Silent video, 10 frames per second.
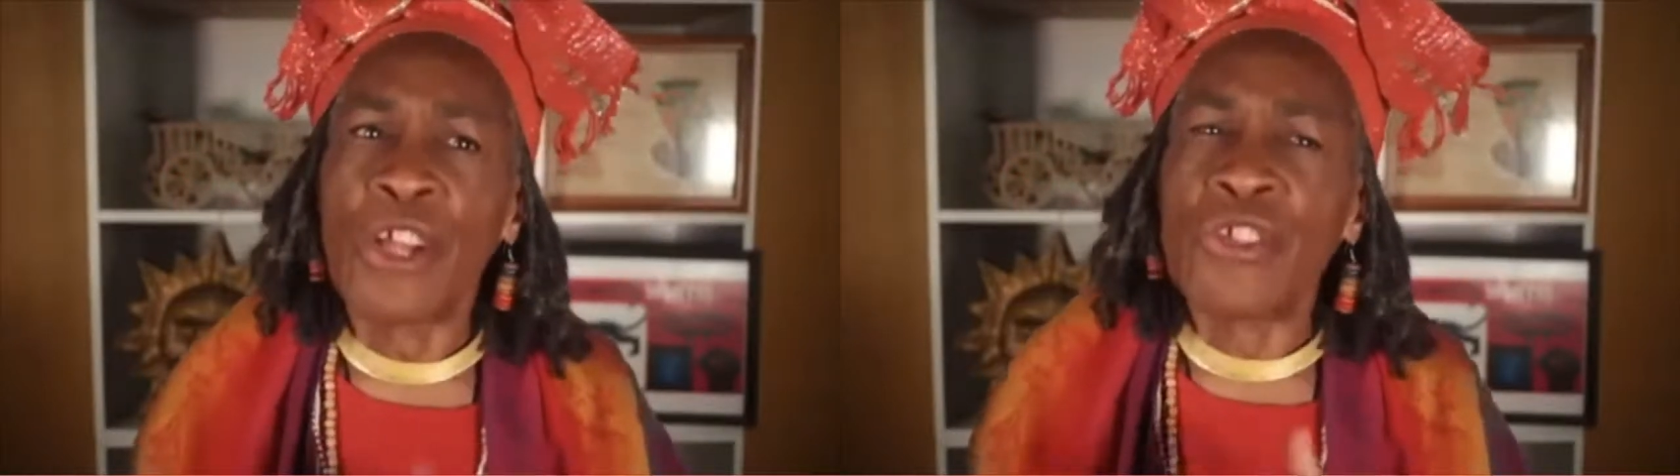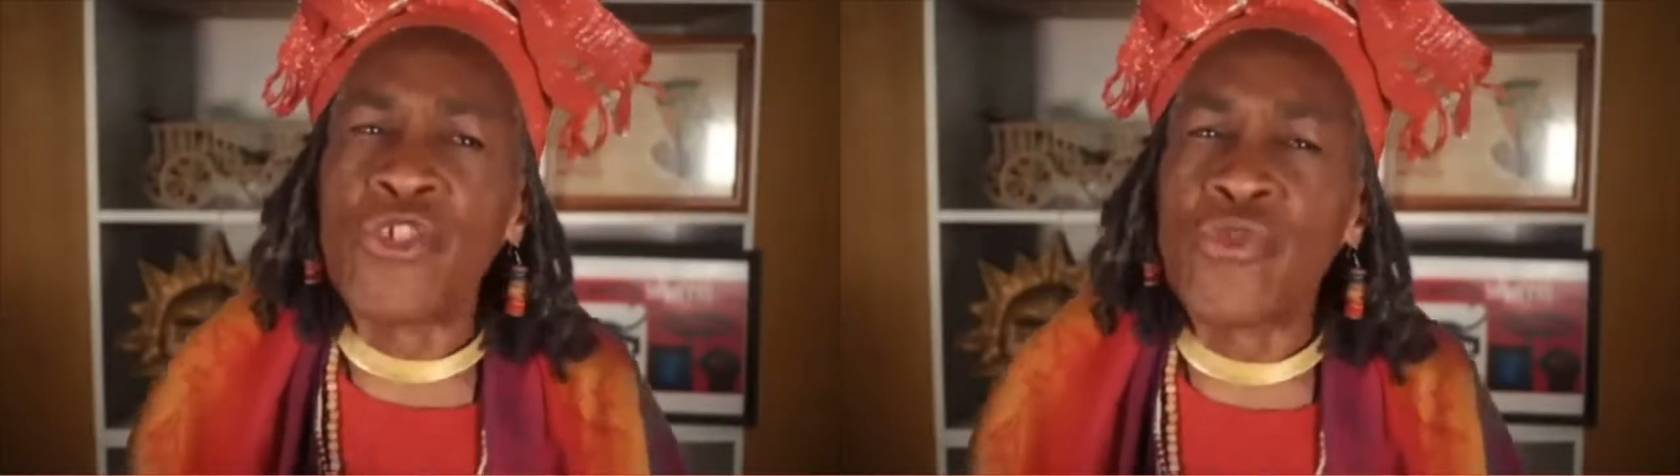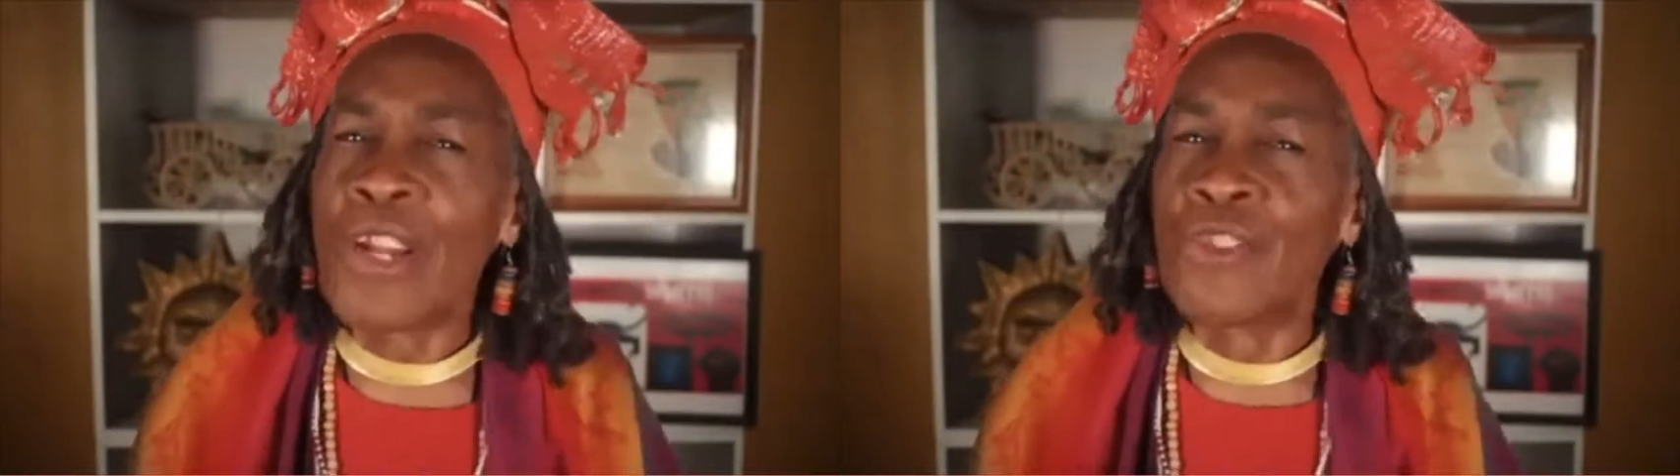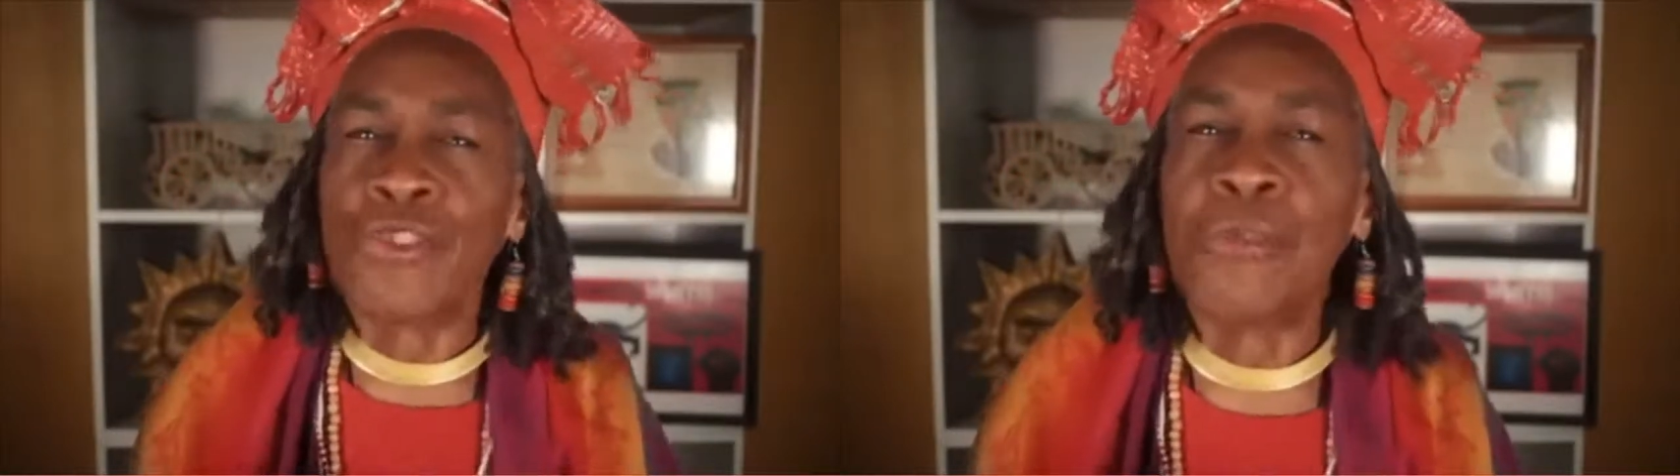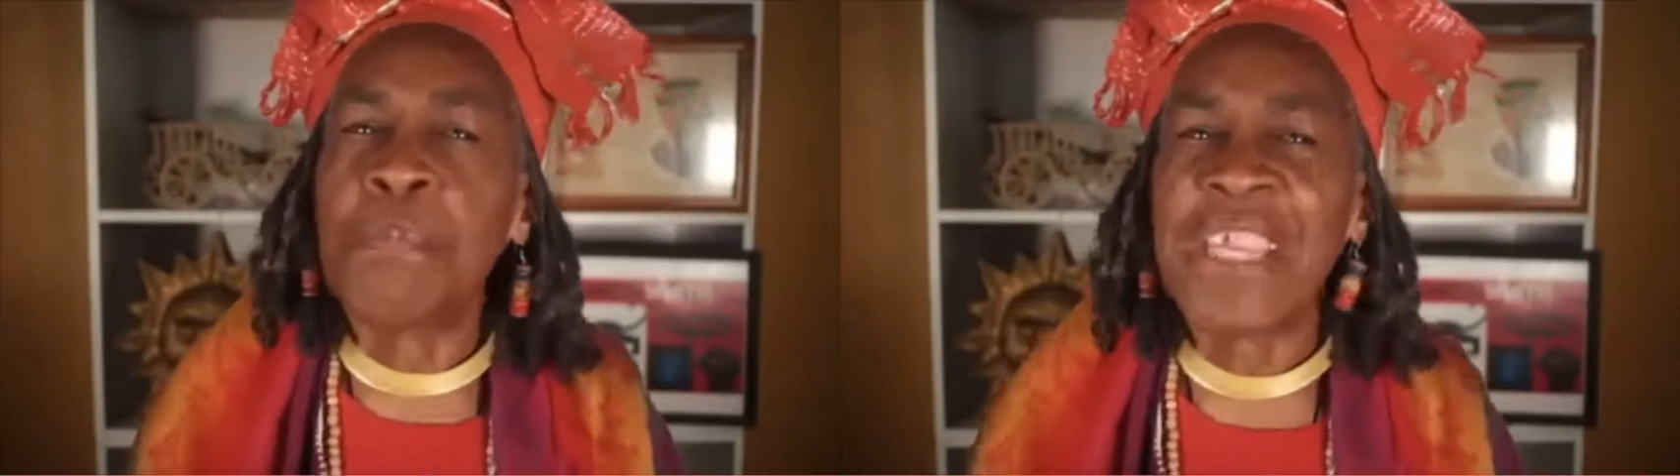
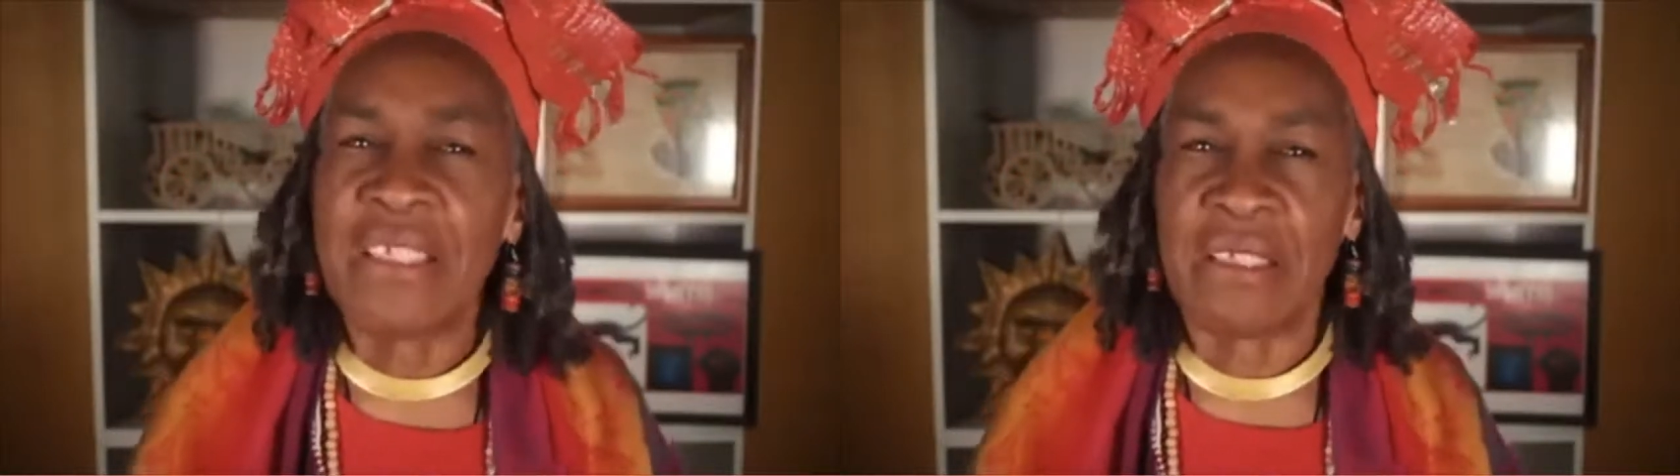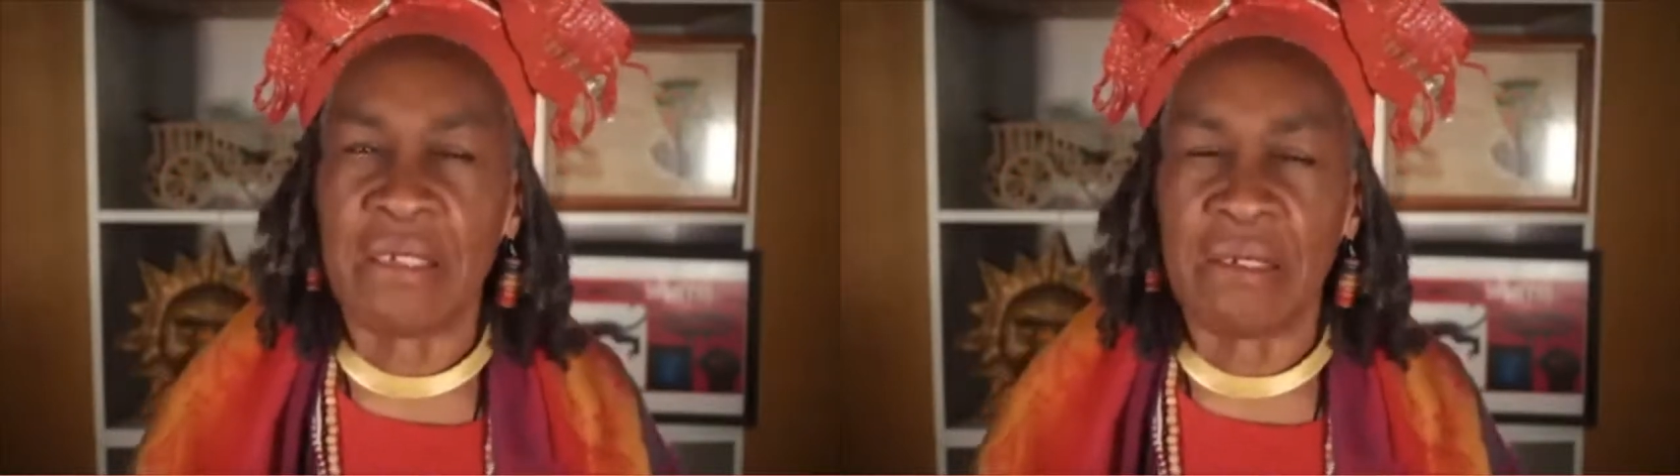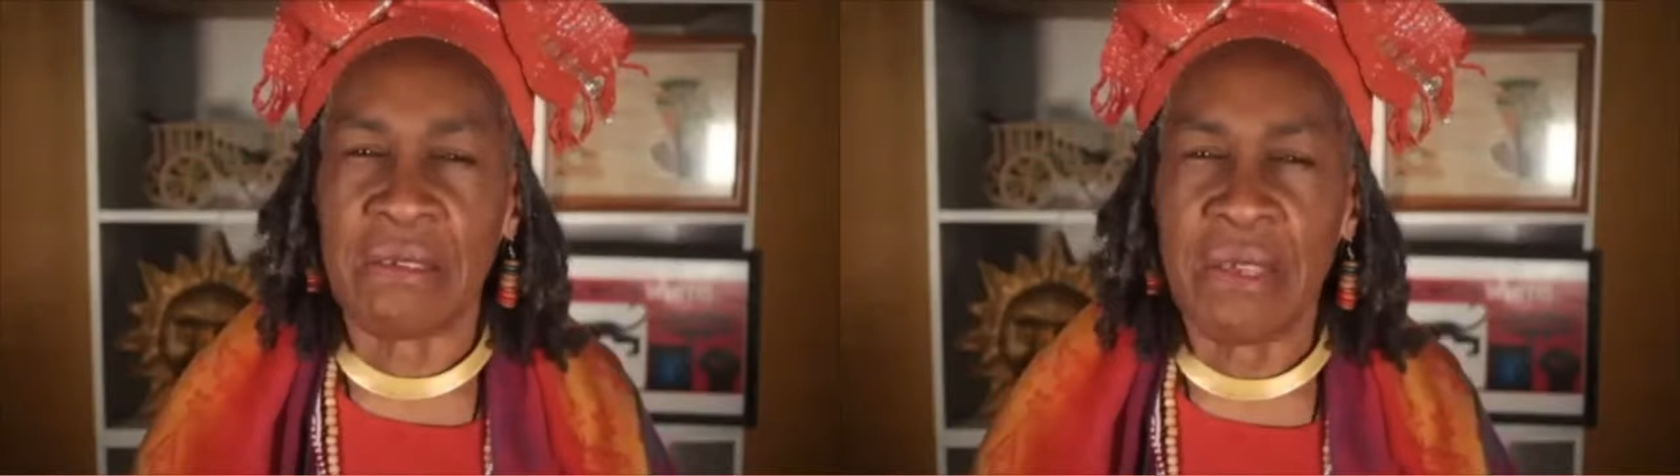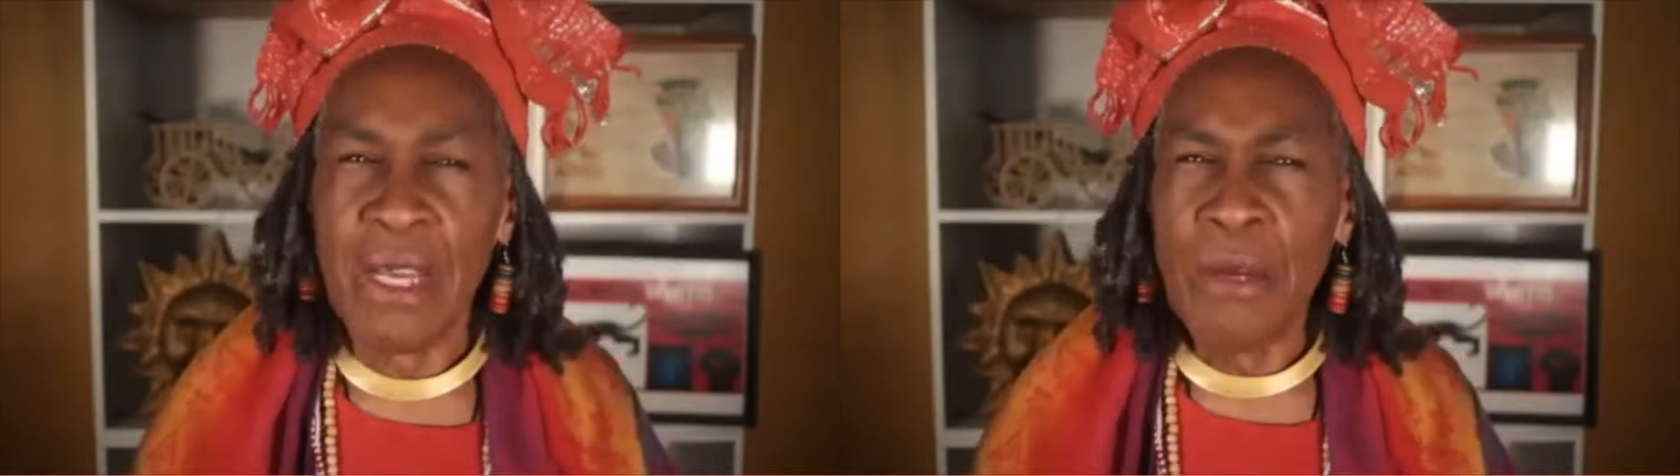structured pieces,